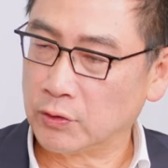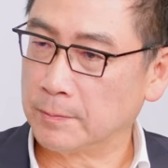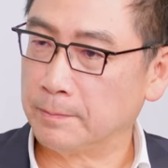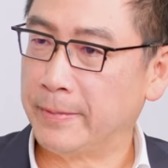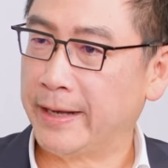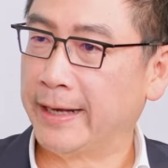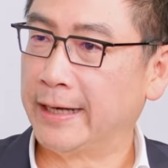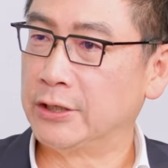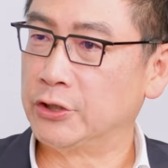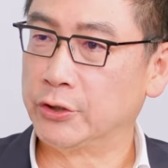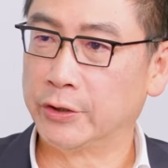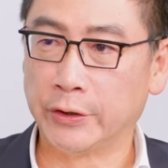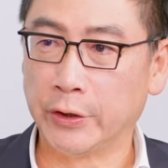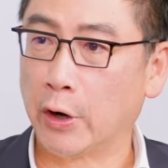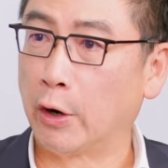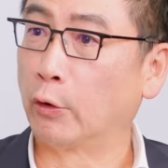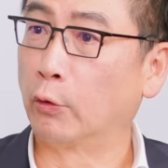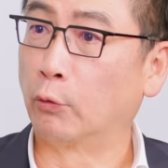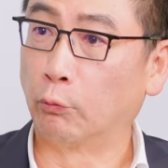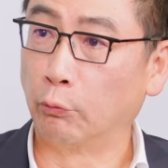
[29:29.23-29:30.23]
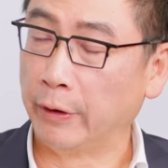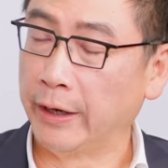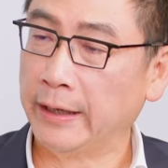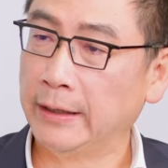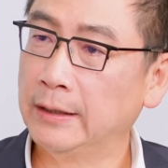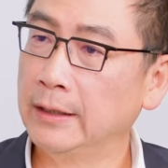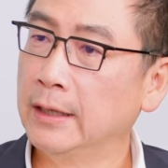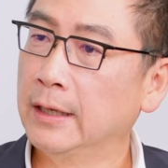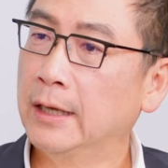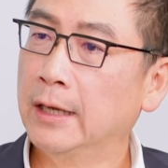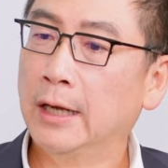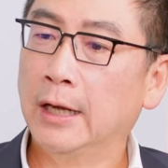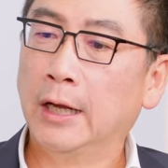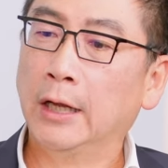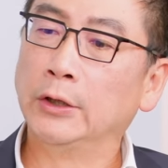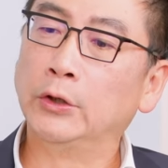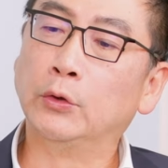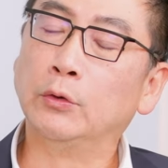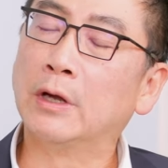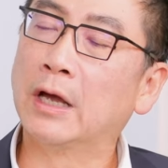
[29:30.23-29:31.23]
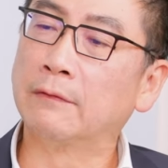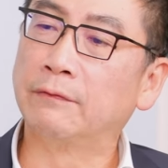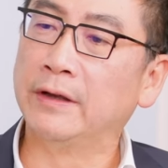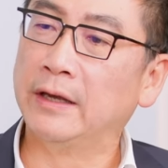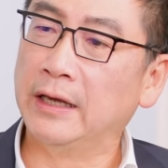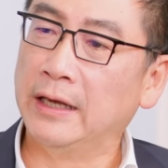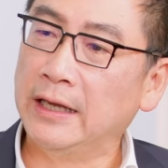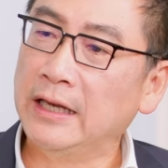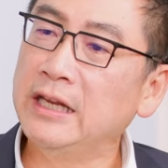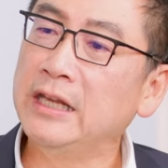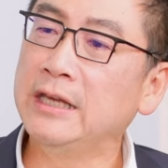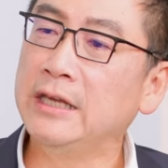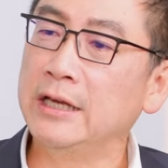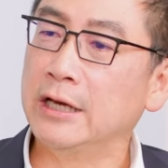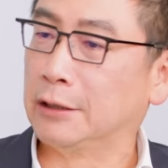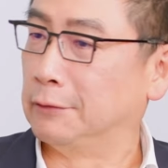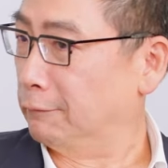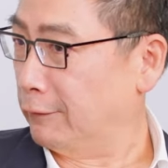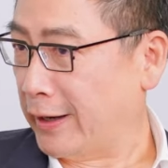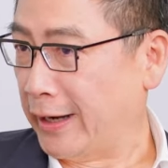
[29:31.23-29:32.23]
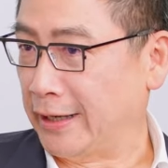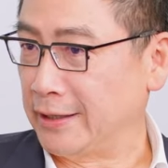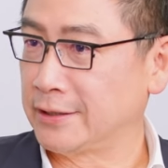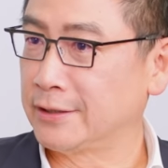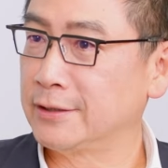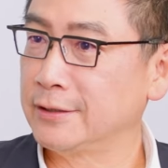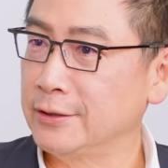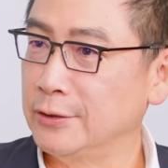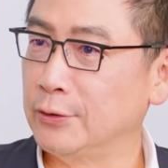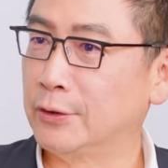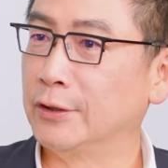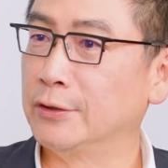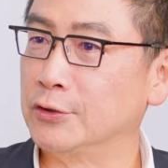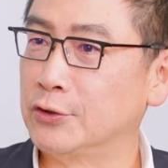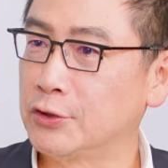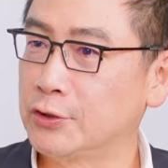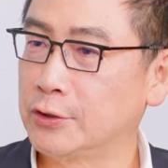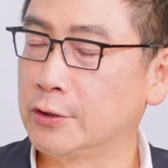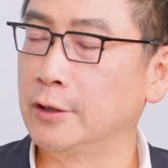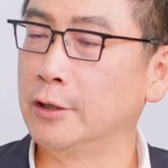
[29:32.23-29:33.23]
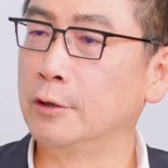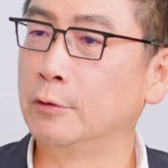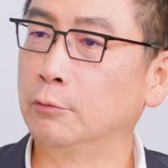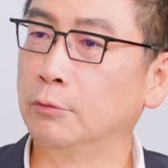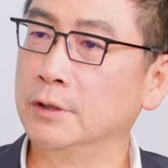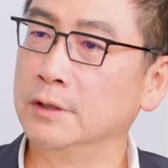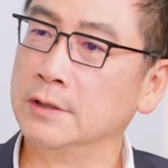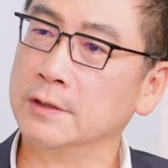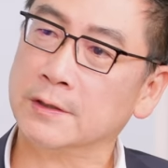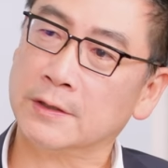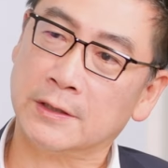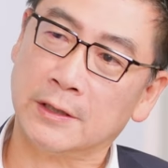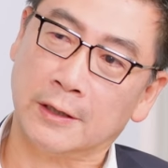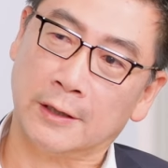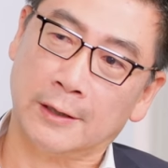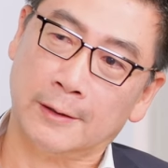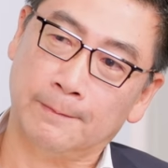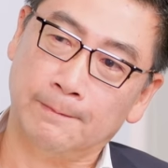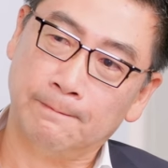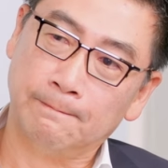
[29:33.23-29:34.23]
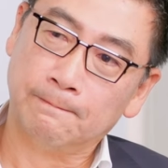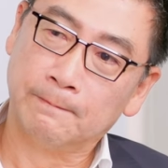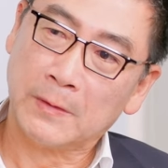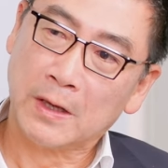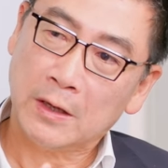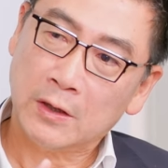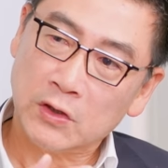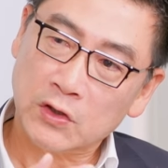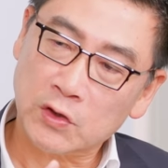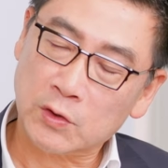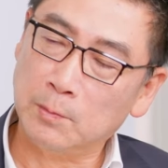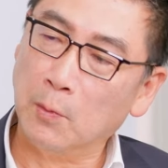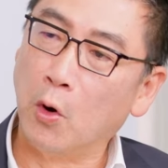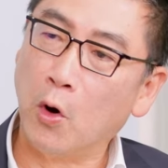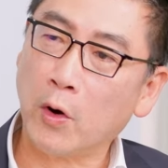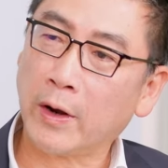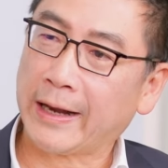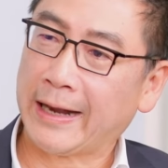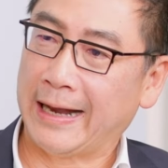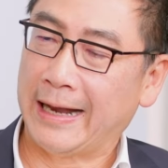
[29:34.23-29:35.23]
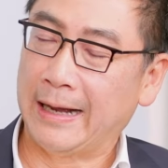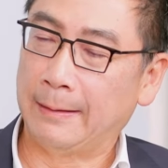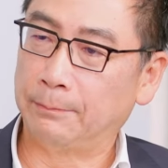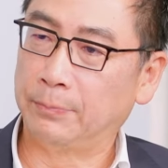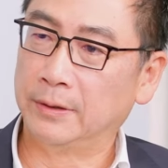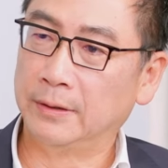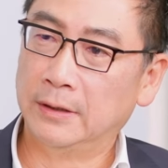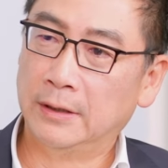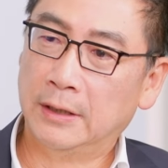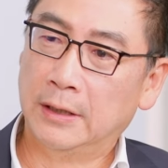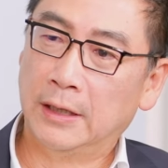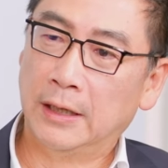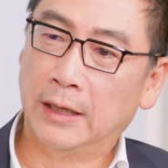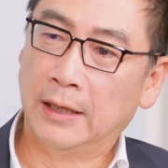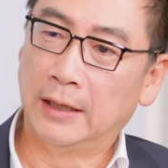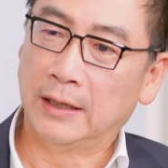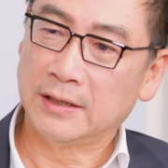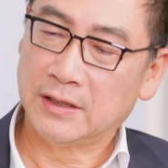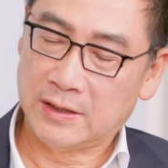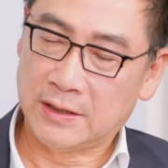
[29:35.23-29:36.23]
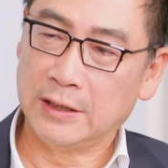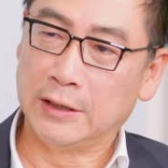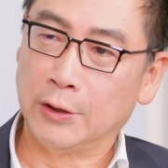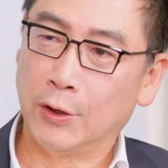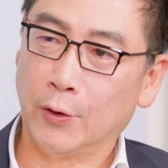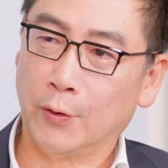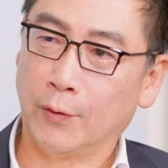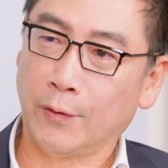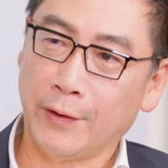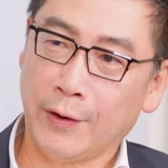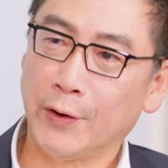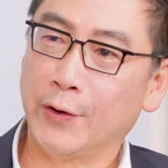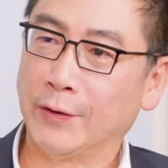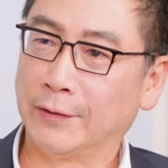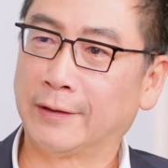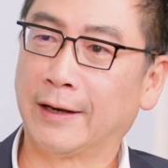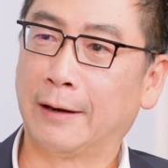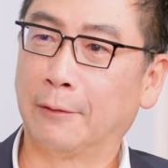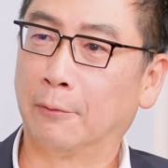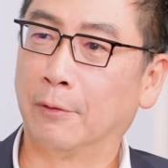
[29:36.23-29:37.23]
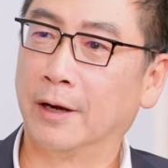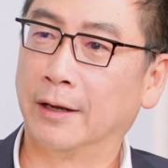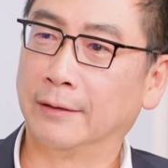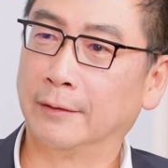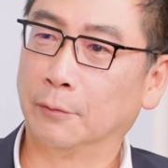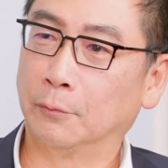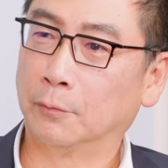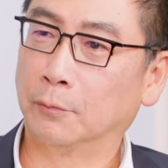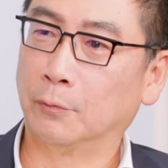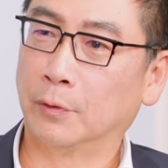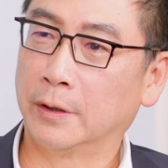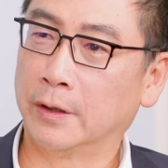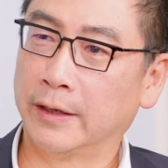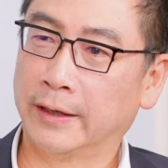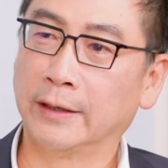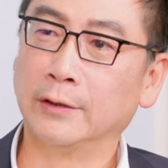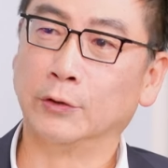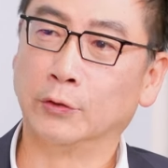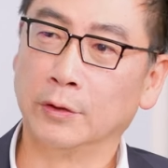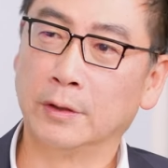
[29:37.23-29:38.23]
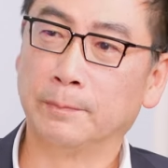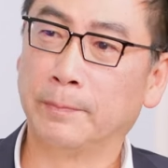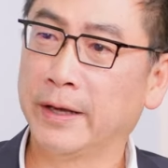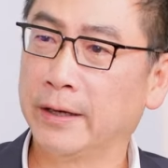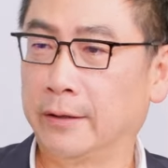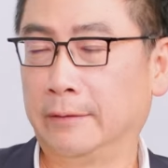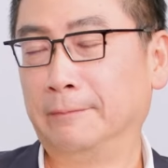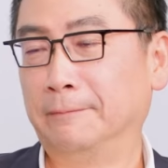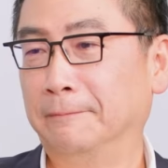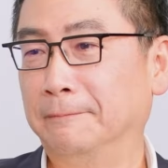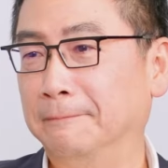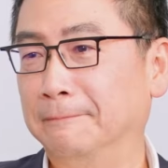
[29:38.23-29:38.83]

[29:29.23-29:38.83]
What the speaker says: managers. They are great. Do you have any advice you can share with small cap CEO here in Taiwan, what they can do to better?